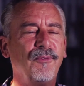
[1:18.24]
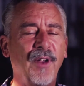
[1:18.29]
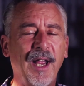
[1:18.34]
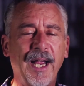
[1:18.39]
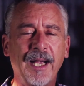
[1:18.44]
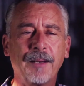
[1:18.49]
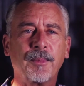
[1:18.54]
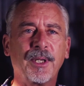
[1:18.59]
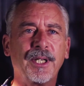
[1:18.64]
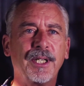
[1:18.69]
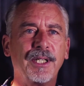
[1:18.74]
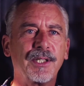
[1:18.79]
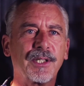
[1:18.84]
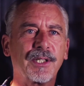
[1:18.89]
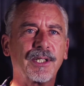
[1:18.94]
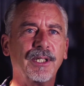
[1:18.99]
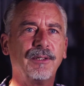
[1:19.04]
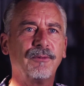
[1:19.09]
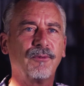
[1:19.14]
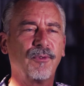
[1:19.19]
families
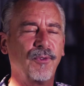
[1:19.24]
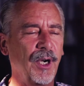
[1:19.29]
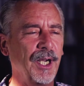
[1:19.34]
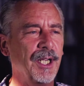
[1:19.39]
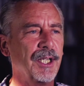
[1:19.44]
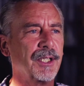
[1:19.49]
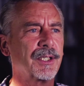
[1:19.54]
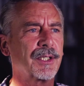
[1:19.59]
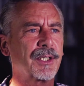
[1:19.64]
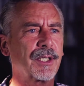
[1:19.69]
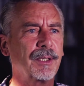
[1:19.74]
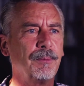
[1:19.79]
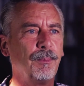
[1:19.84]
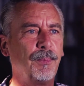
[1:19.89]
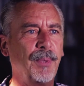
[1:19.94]
and friends,